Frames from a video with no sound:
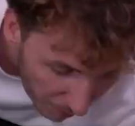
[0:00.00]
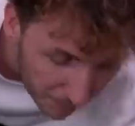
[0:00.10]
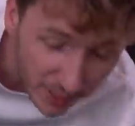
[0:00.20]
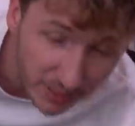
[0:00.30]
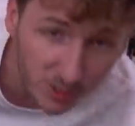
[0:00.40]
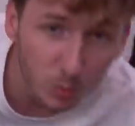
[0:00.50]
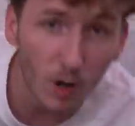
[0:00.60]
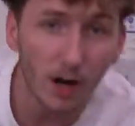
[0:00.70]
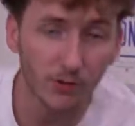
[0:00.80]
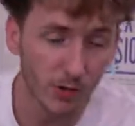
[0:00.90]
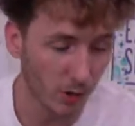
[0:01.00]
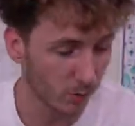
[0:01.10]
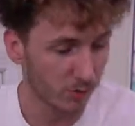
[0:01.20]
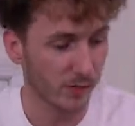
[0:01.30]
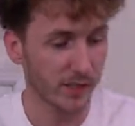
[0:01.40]
The biggest wild card
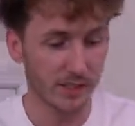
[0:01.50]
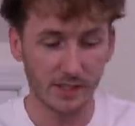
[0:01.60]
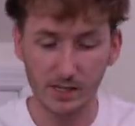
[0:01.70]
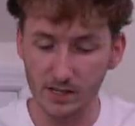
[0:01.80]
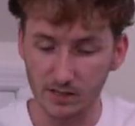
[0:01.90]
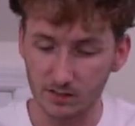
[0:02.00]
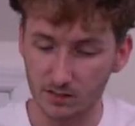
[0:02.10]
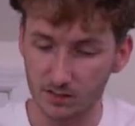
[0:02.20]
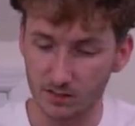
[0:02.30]
was really these